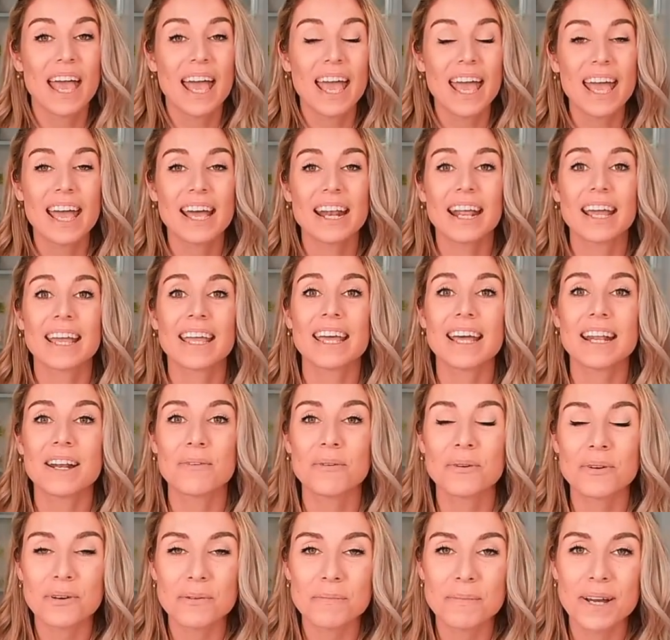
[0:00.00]
And again, I
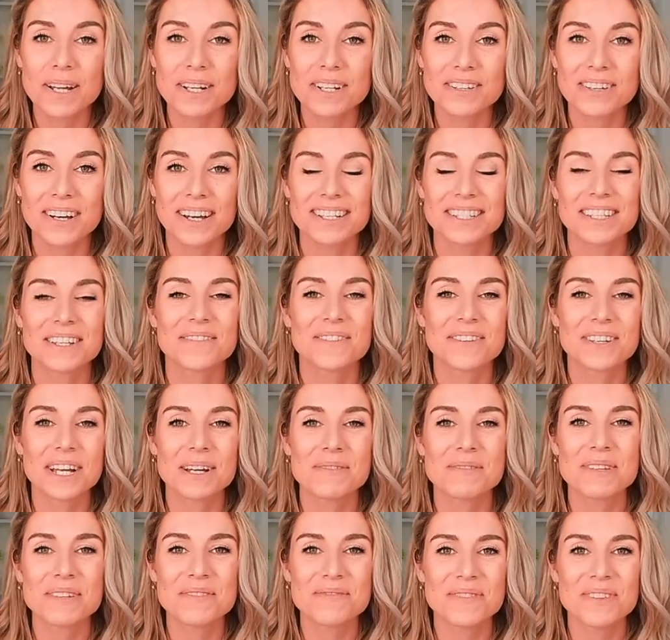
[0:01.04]
want to remind you guys if you're
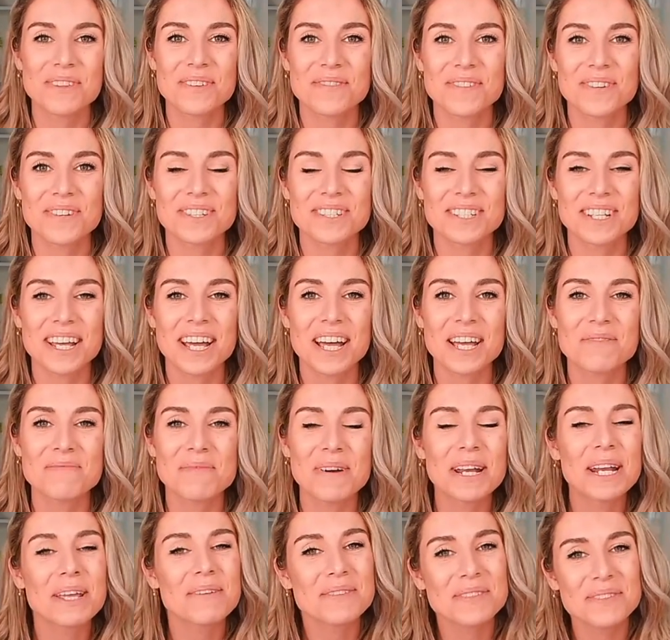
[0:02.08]
coming in for the first time,
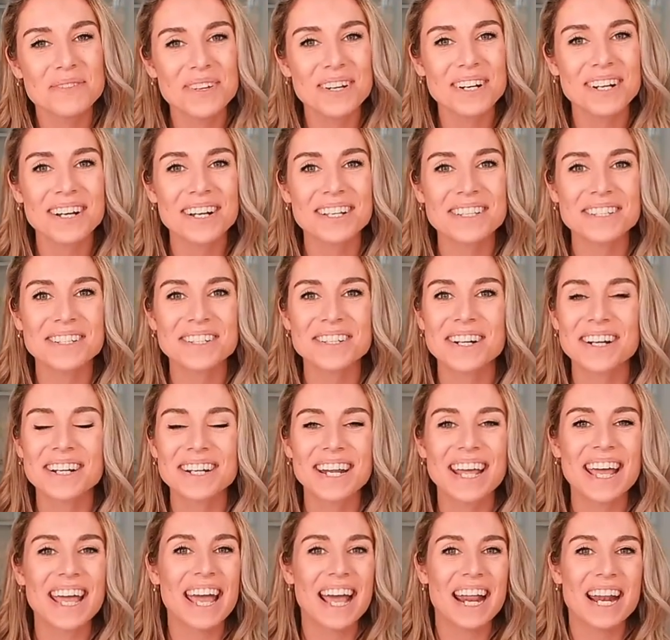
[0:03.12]
my name is Vera
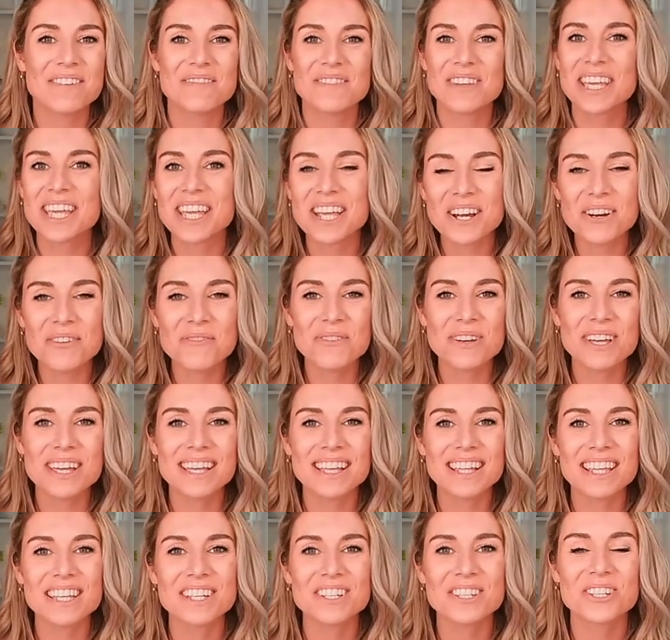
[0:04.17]
Casagrande and I'm here
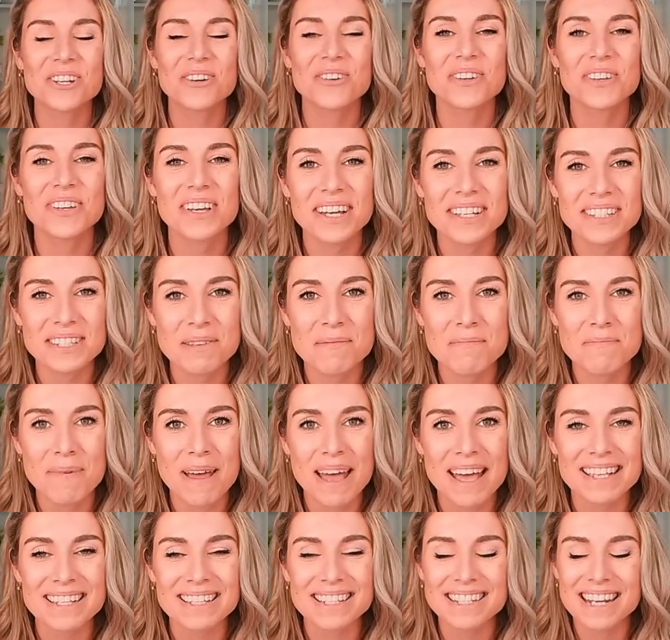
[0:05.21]
weekly showing you guys the
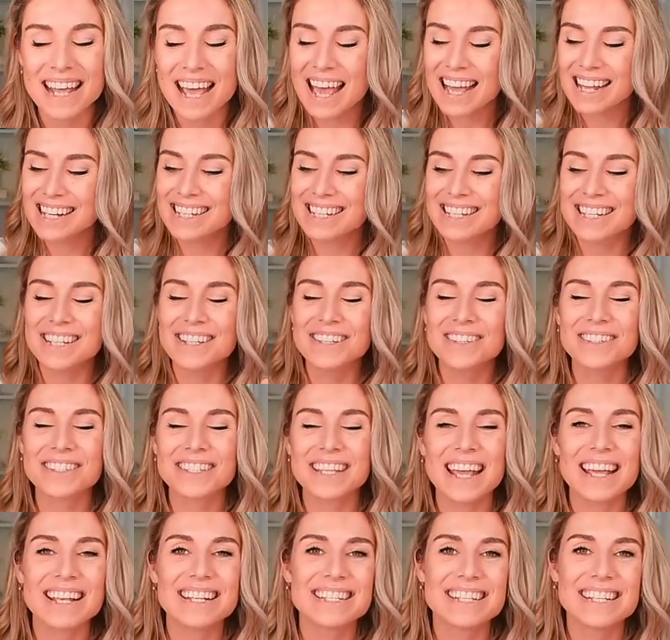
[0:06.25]
best deals
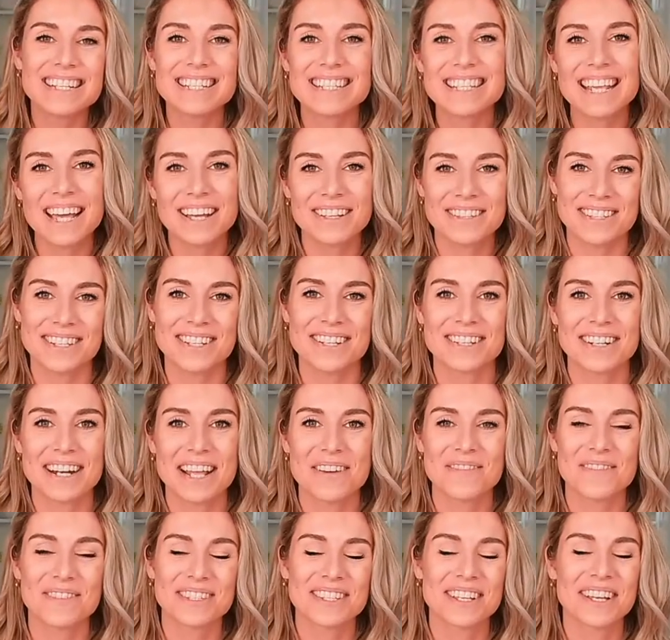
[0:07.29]
and discounts here on
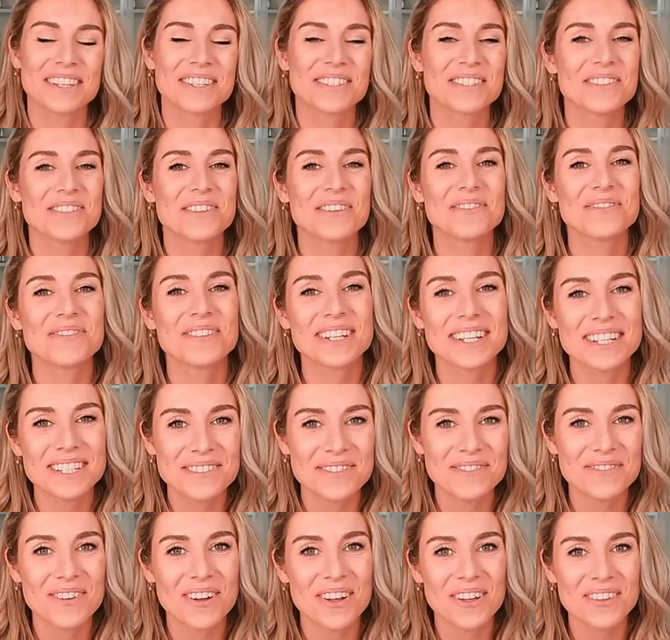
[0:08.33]
Amazon. So don't forget
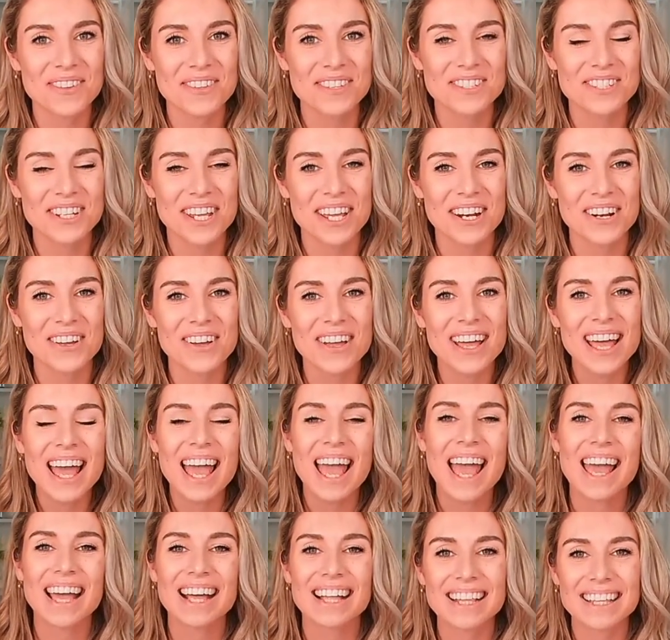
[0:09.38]
to follow the channel
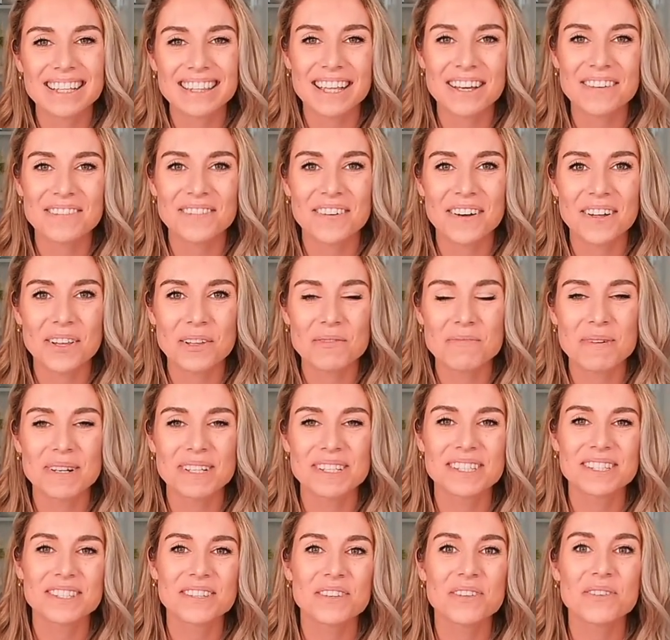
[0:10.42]
and click that follow
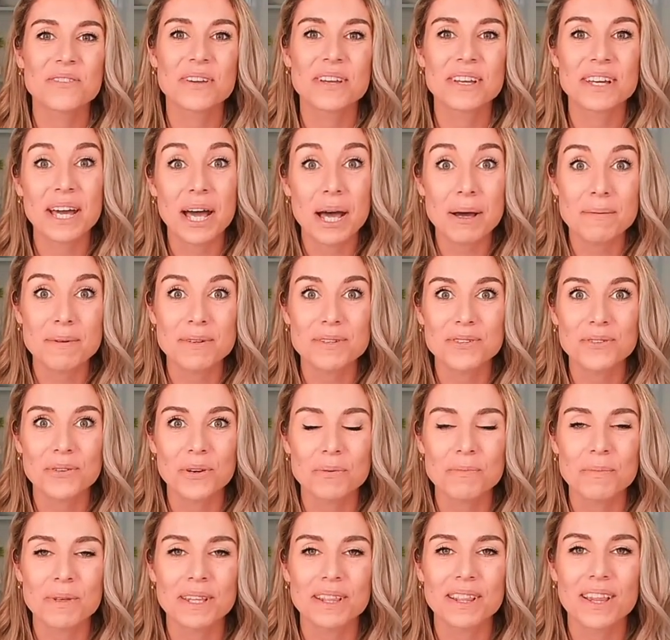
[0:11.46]
button so you can come and
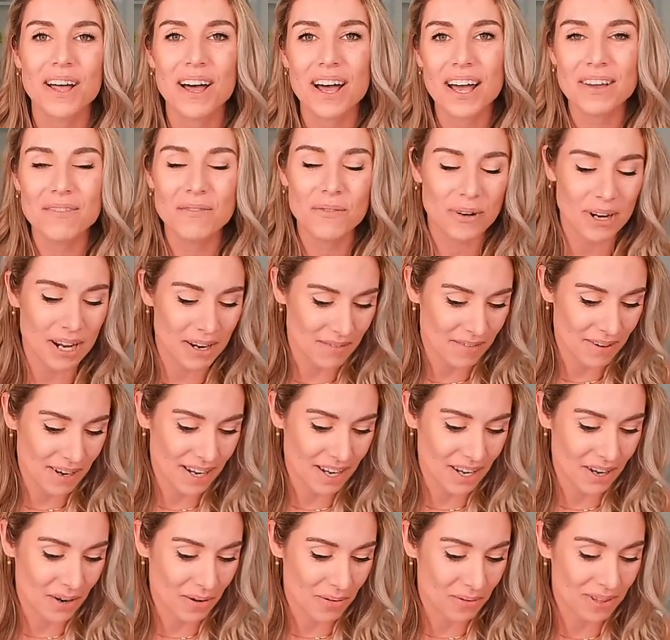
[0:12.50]
join me live whenever I
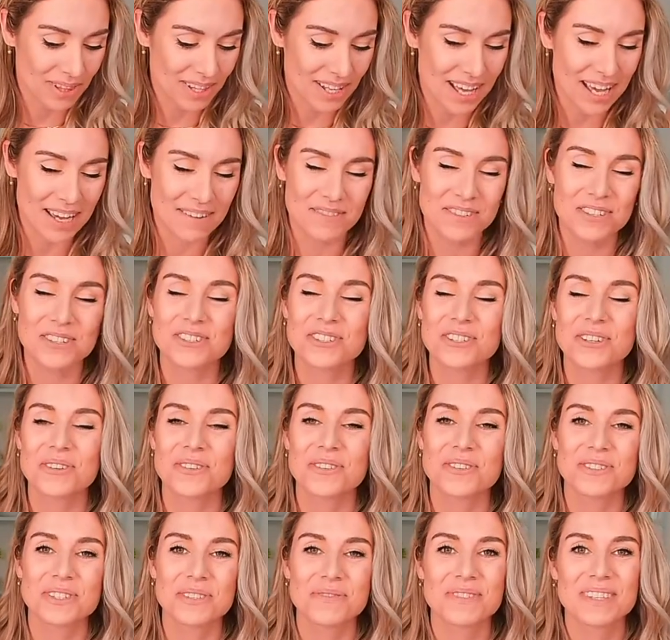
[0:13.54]
go live to show
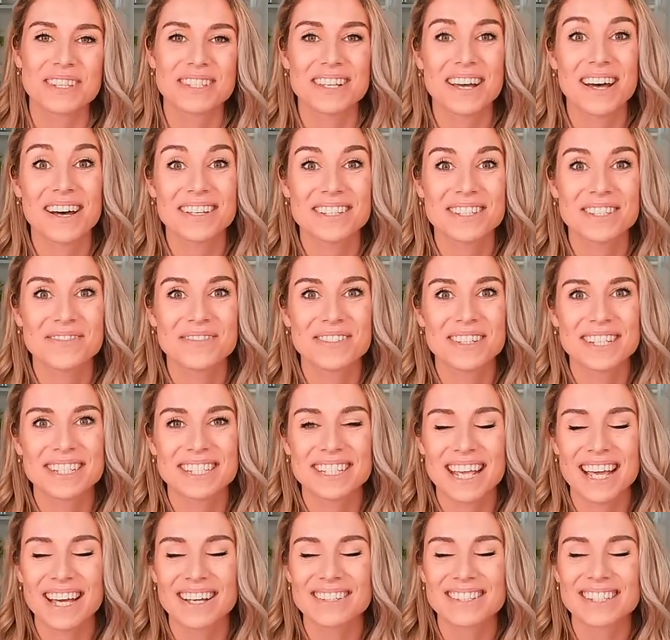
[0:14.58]
you some of these awesome
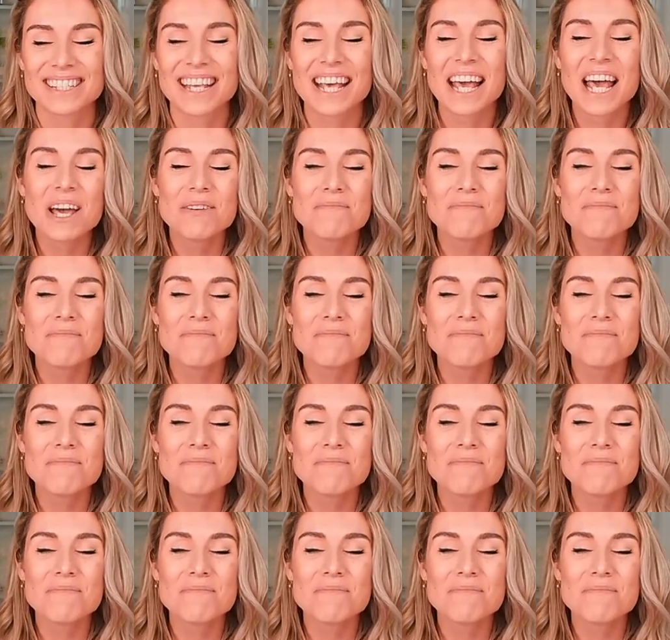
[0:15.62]
discounts.